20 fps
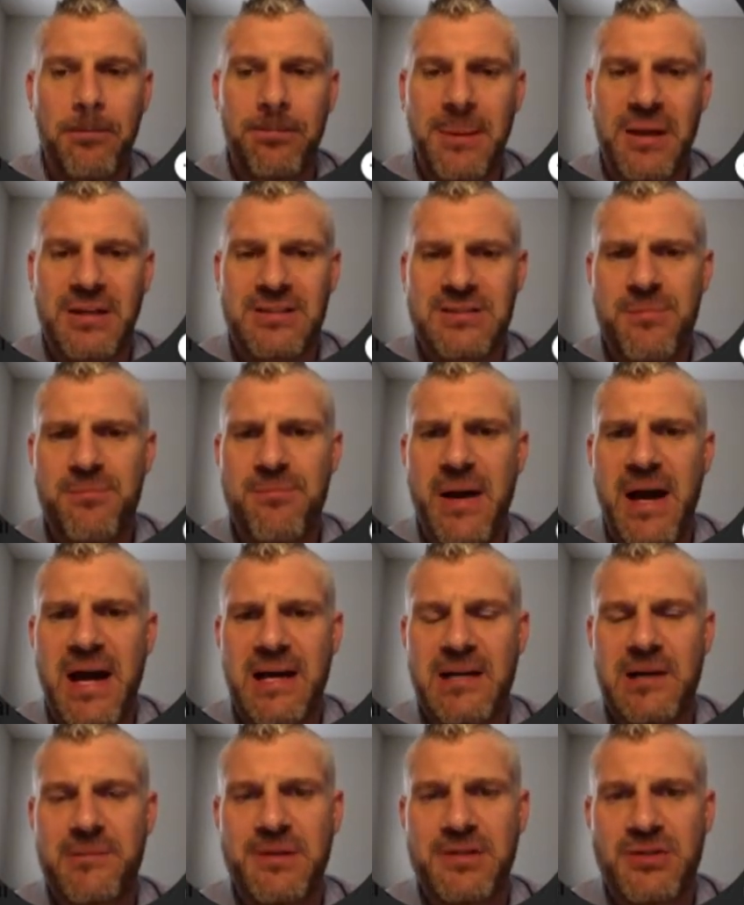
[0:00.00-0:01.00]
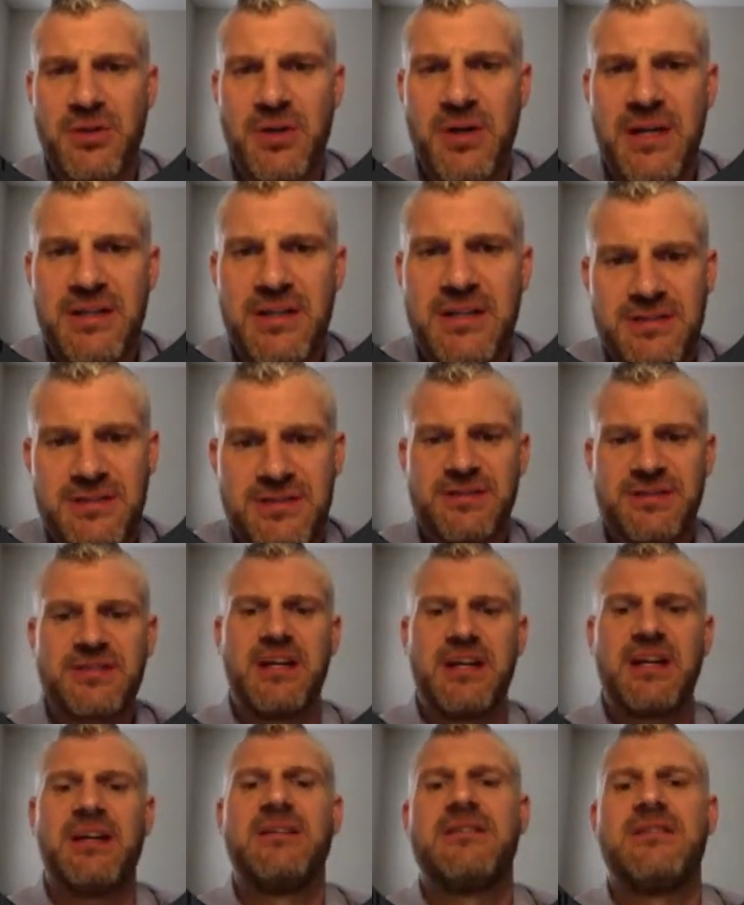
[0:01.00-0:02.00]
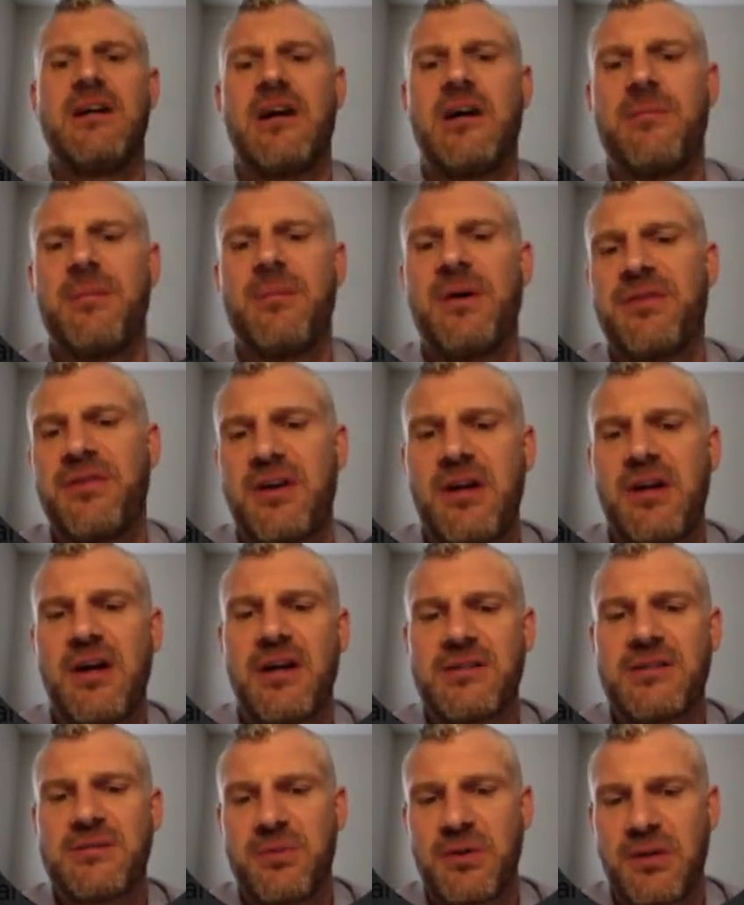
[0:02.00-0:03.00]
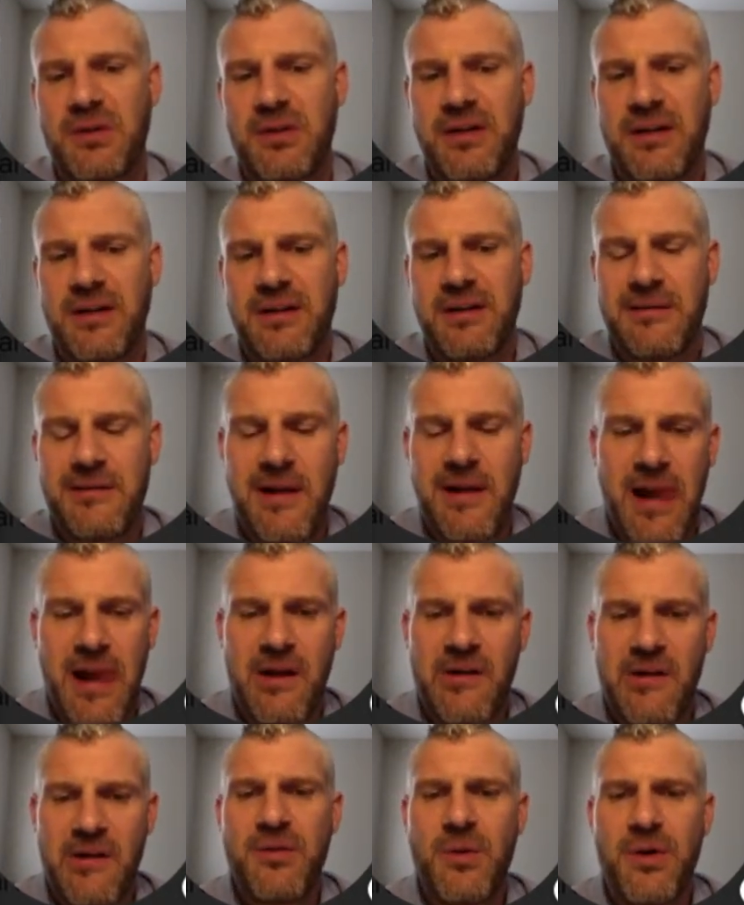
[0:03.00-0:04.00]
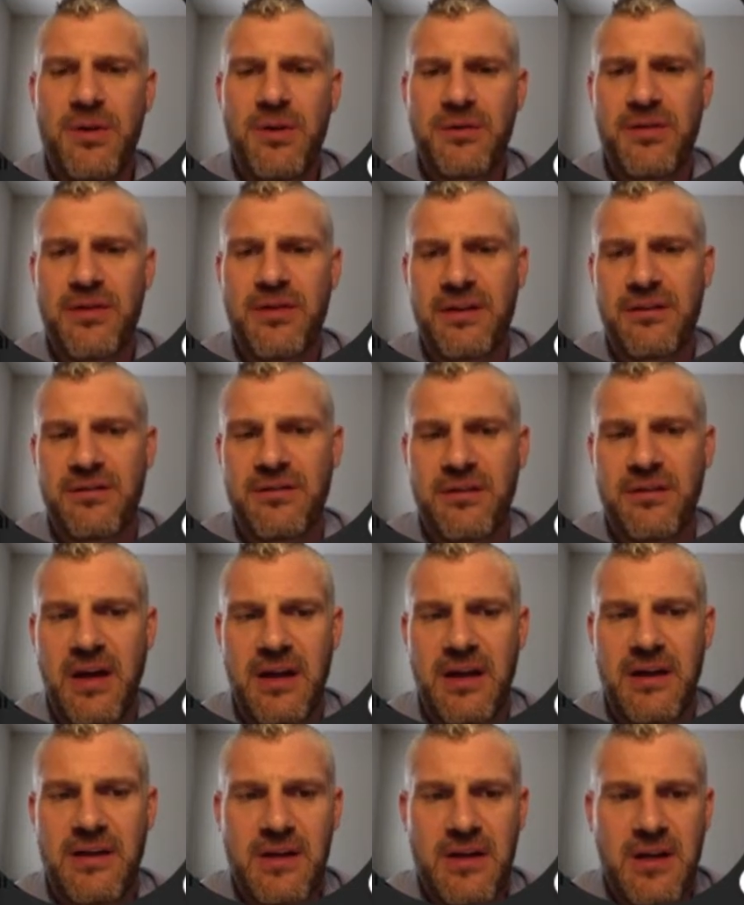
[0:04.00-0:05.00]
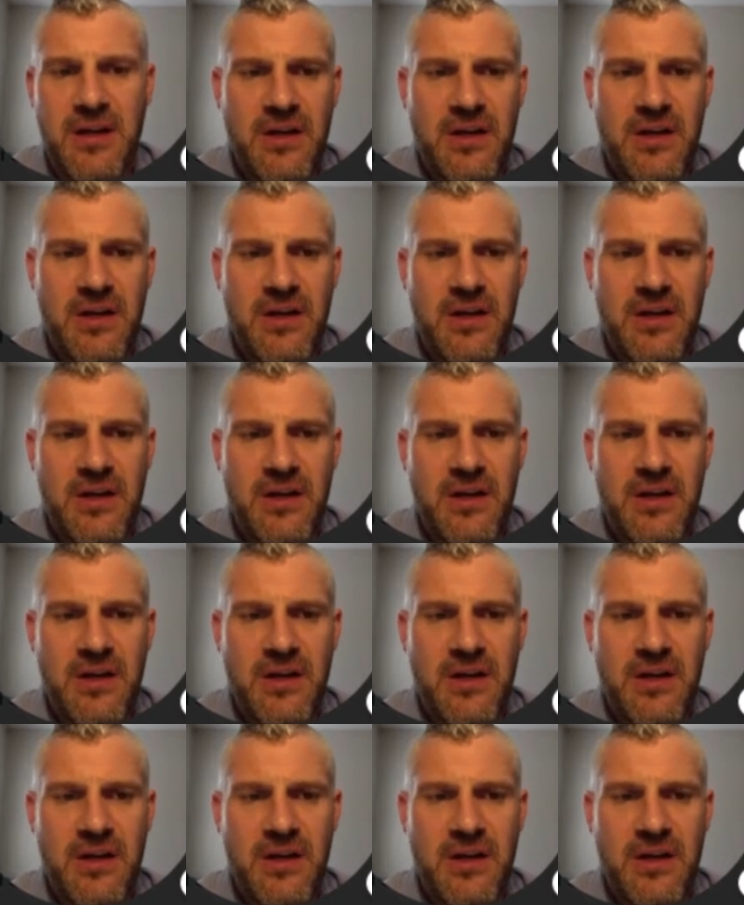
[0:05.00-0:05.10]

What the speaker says: So let me back up the train just a second and talk about the cost per click and a few other things, okay?